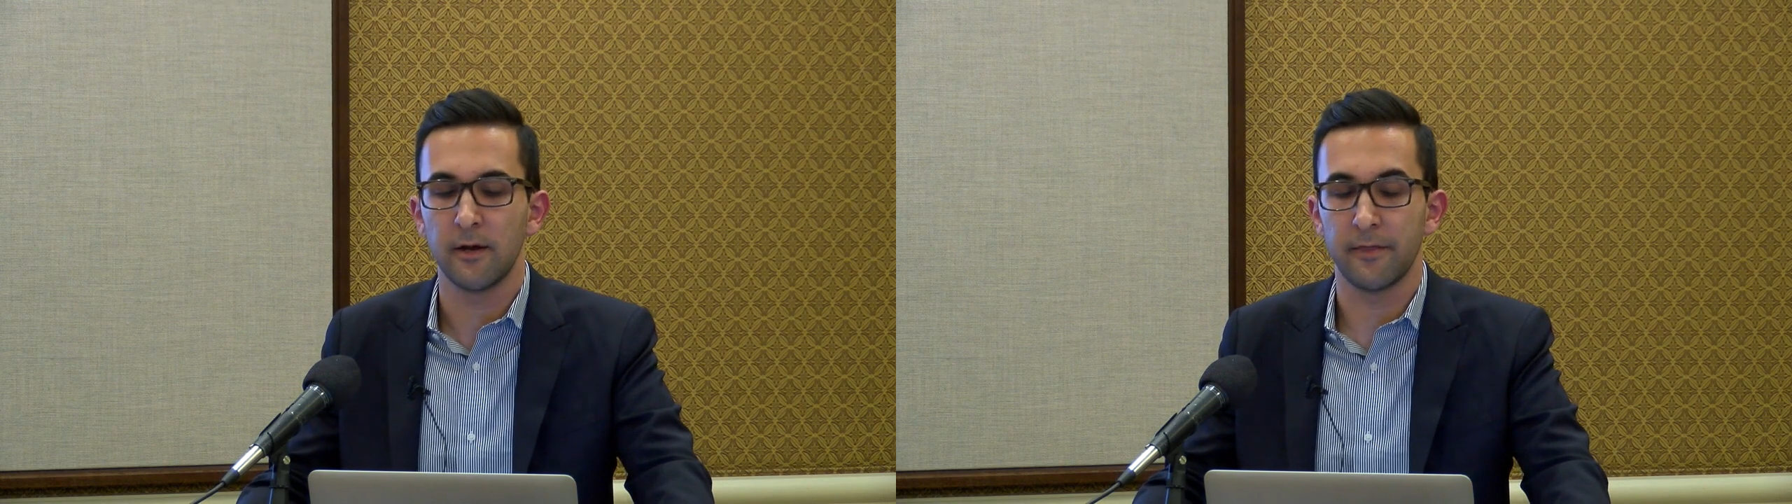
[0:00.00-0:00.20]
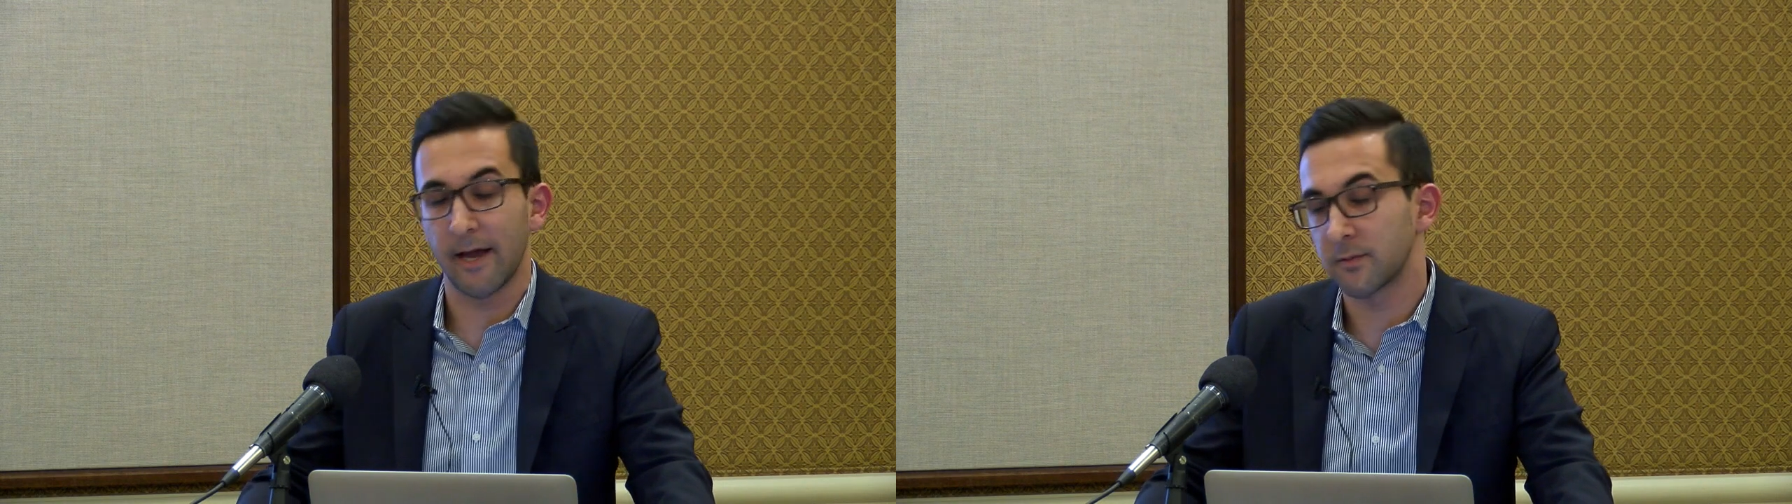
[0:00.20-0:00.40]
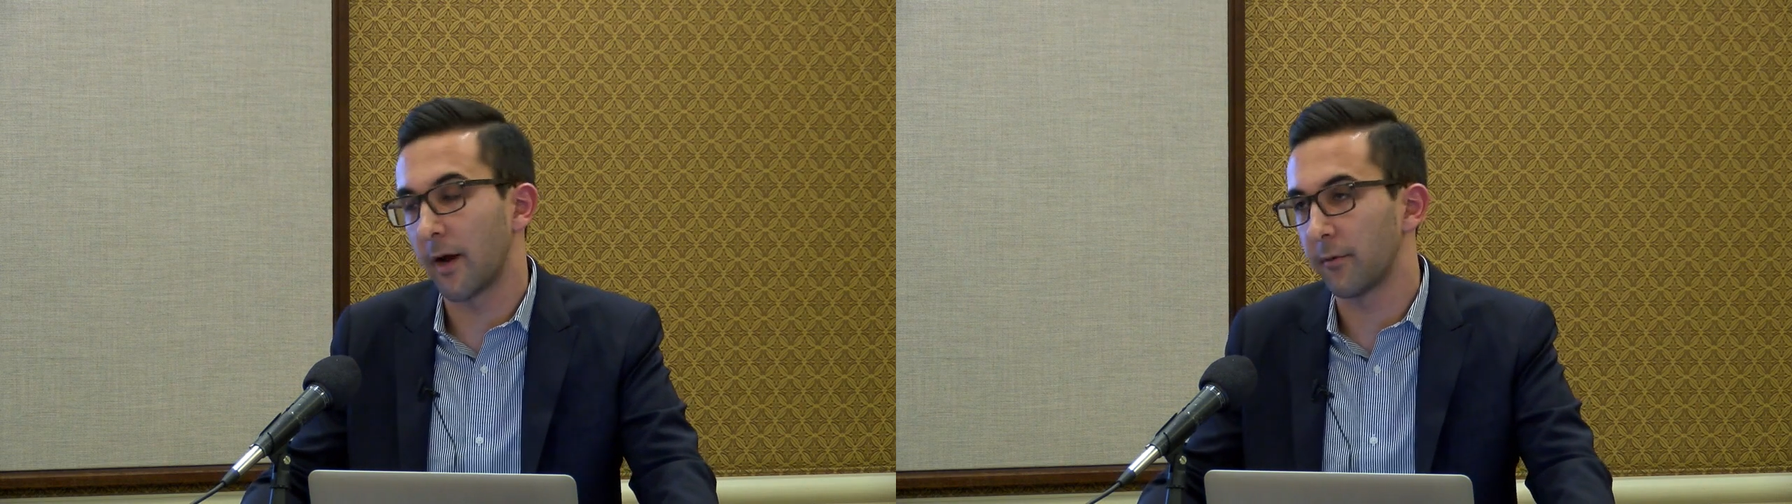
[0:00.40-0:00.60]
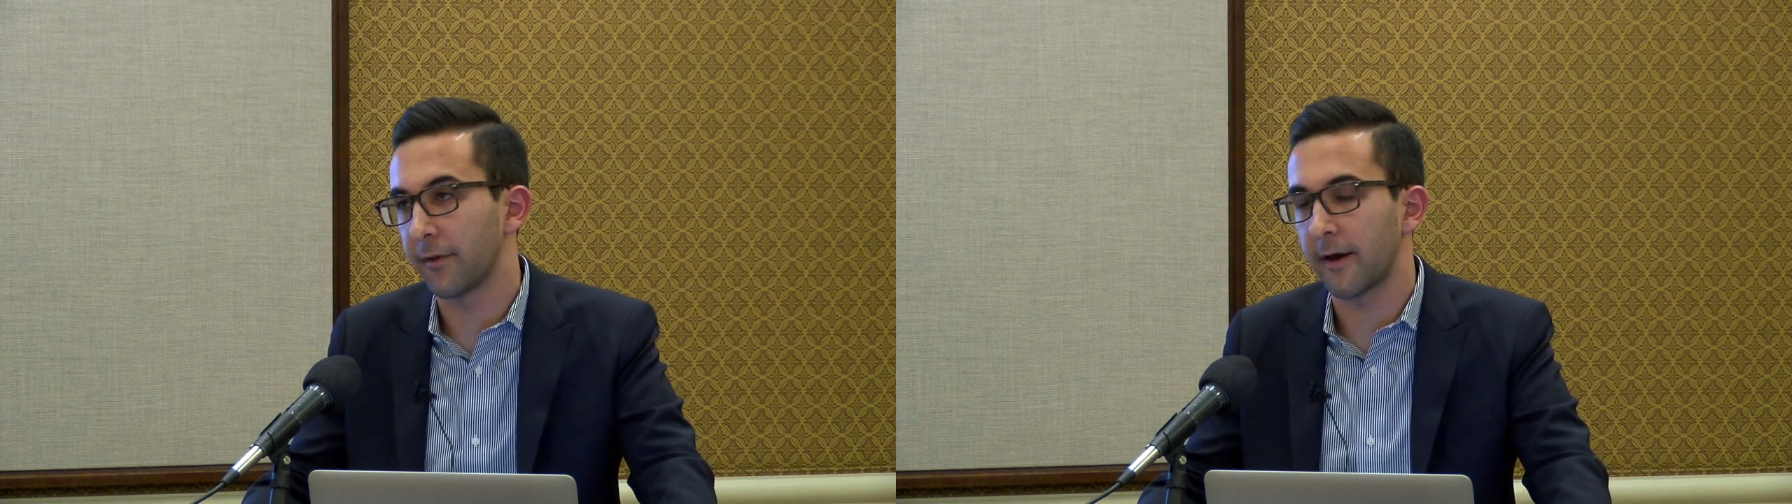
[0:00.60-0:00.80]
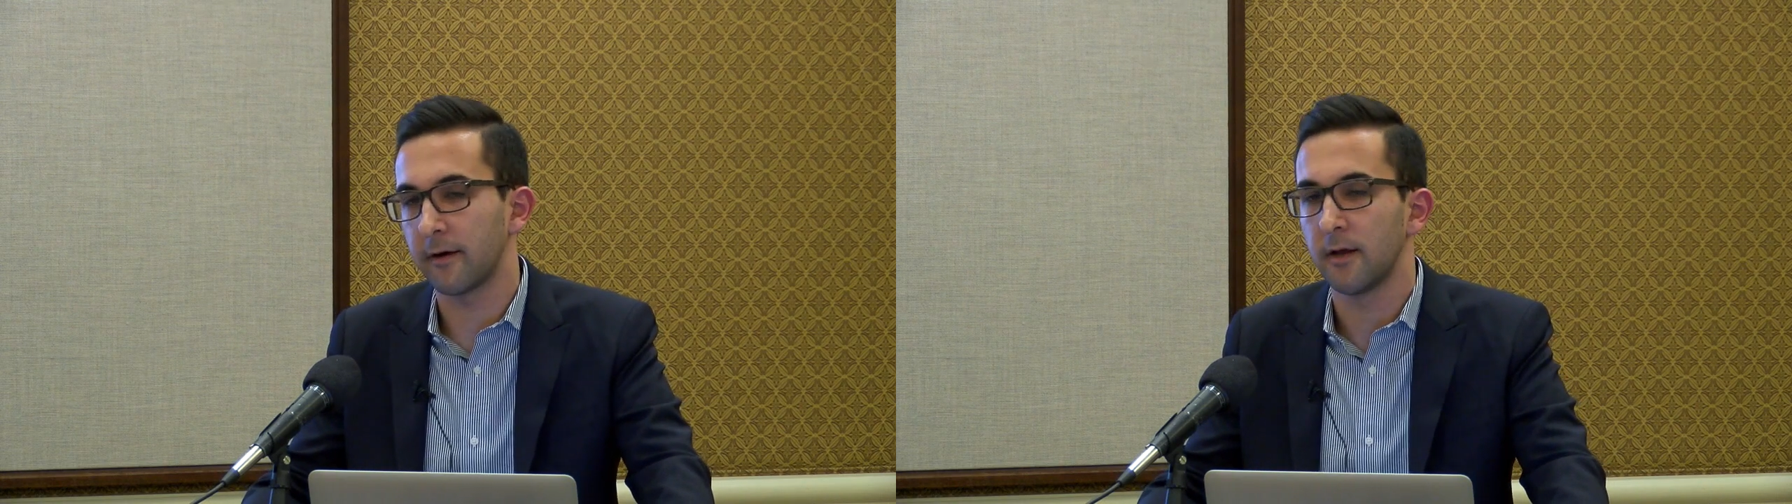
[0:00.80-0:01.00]
and that's why we're
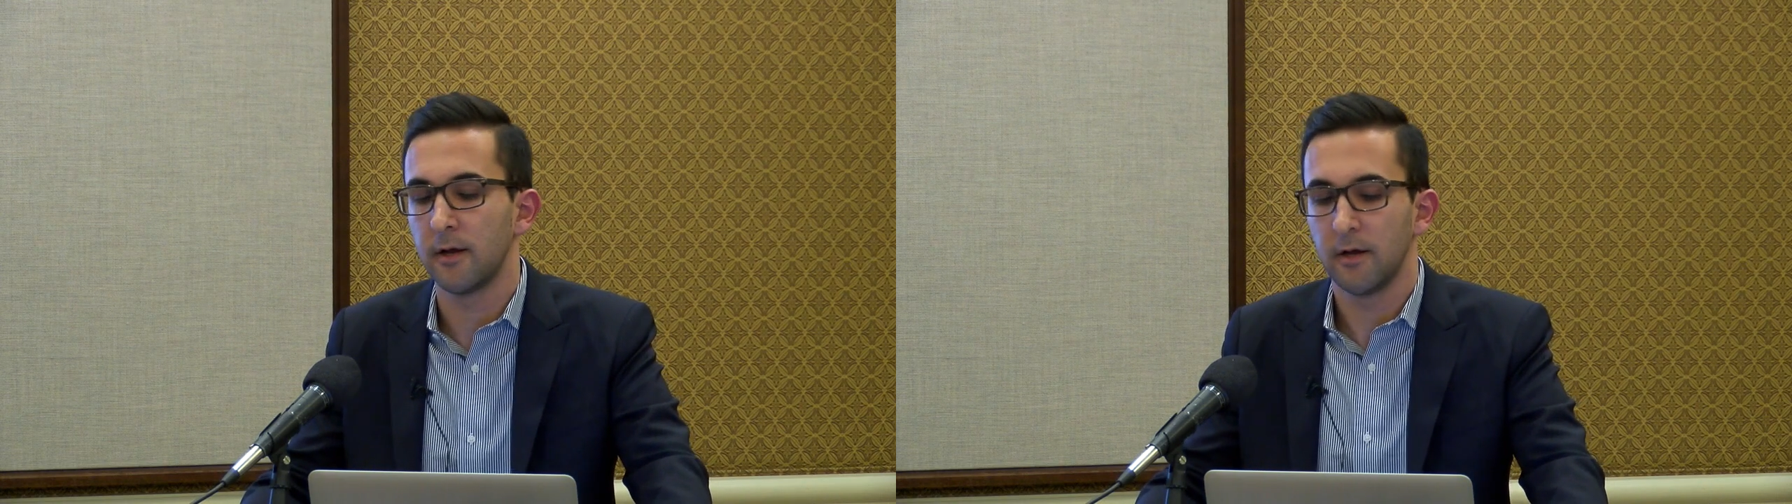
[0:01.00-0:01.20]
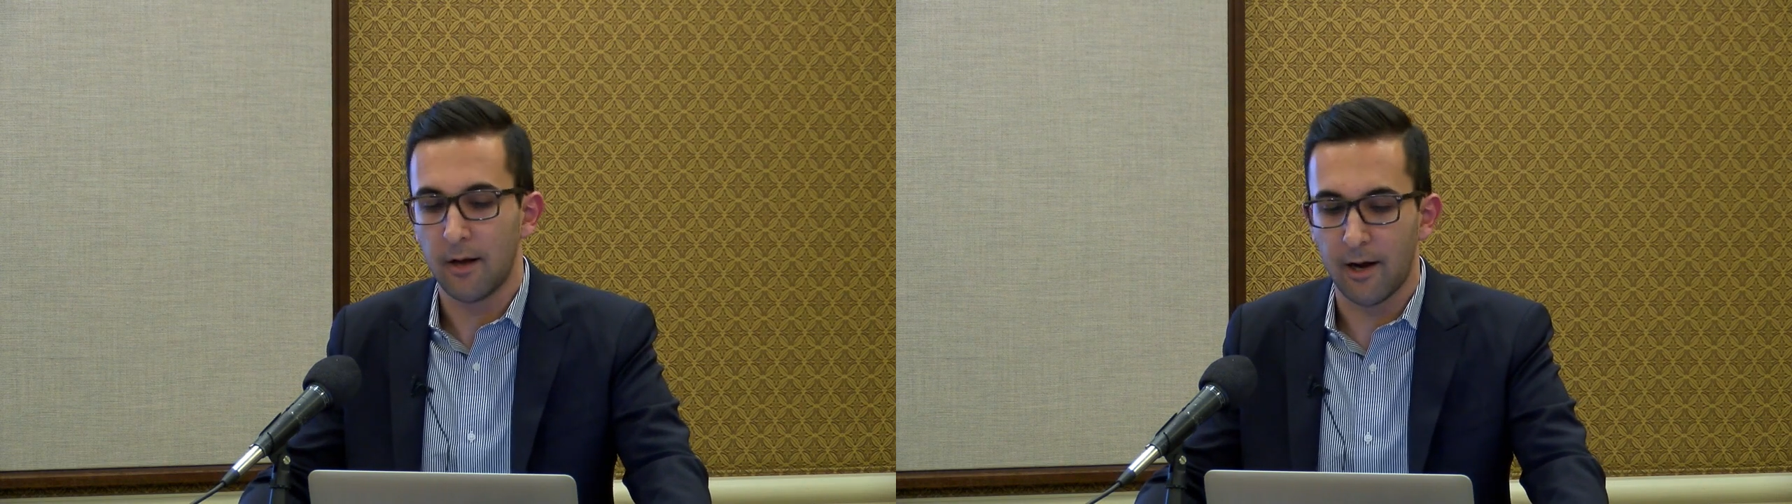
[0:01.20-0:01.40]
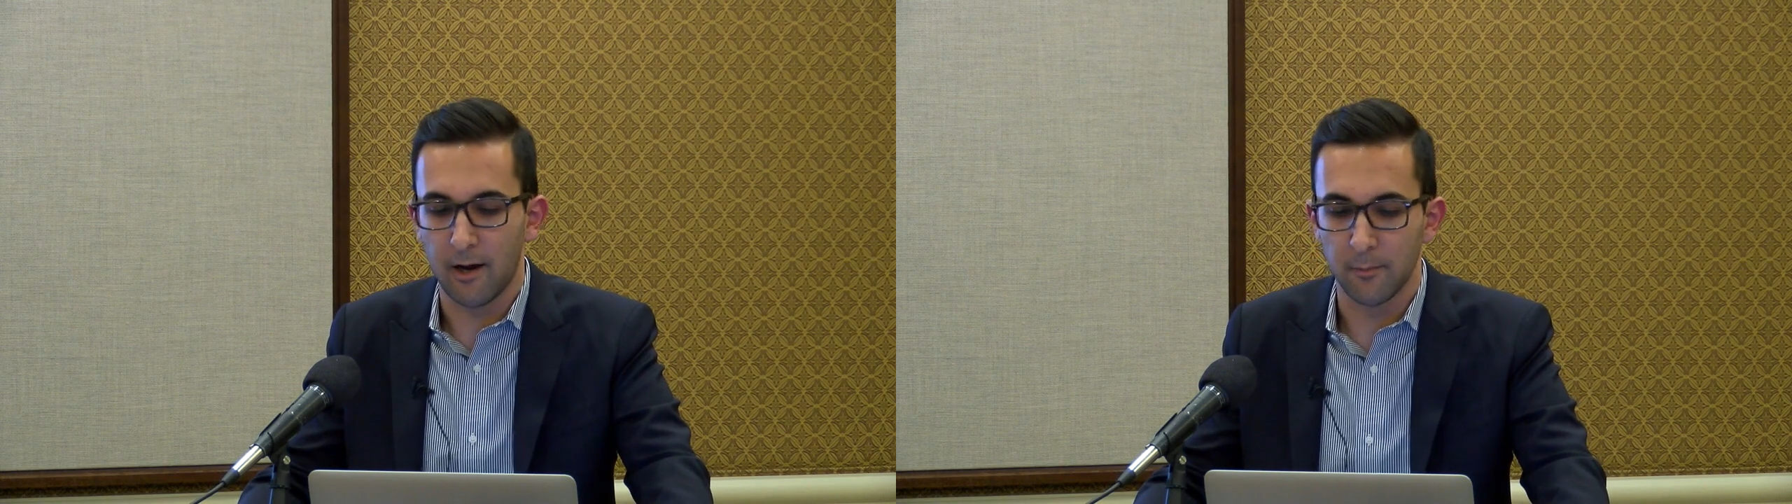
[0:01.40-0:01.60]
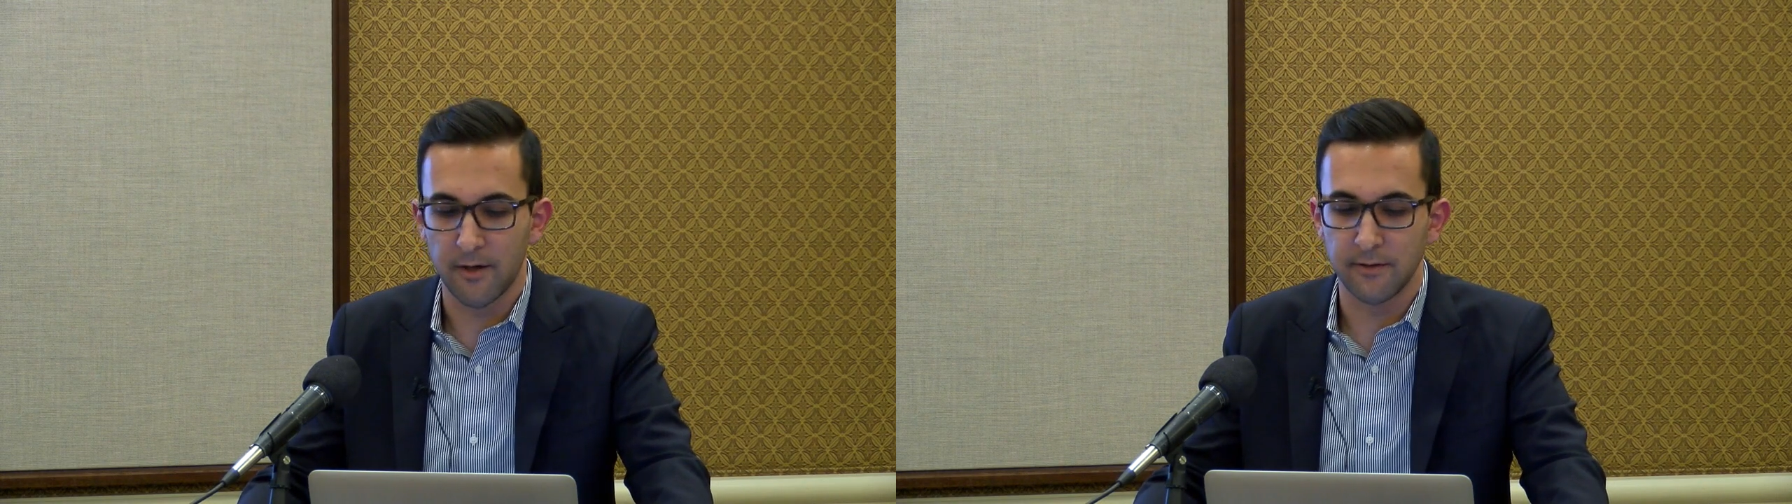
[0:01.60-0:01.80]
there. Um,